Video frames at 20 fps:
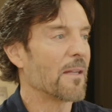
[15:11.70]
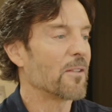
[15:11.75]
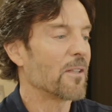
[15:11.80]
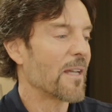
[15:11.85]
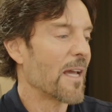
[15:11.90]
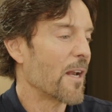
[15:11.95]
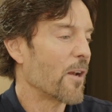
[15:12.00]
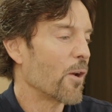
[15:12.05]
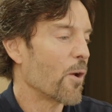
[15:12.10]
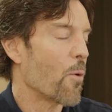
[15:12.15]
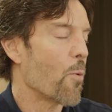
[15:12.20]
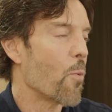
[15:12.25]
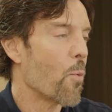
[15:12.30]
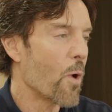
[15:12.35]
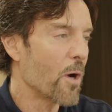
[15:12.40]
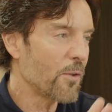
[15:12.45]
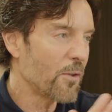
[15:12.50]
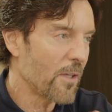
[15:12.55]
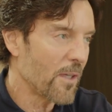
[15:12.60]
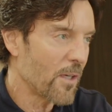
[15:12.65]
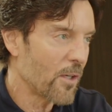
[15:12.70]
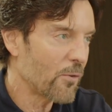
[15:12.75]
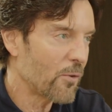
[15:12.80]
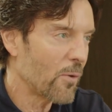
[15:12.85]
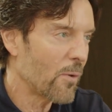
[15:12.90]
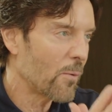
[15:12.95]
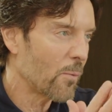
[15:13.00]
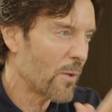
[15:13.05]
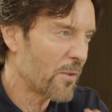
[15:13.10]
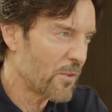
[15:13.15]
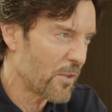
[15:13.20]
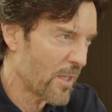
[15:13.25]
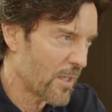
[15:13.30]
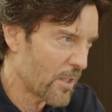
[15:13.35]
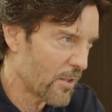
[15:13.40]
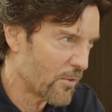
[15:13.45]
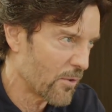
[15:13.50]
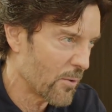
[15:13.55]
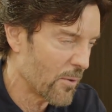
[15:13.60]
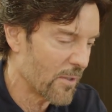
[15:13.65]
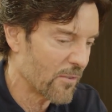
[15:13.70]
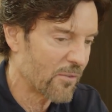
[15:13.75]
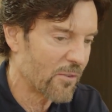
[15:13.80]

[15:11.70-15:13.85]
You got to know what you're going to do and when you're going to do it.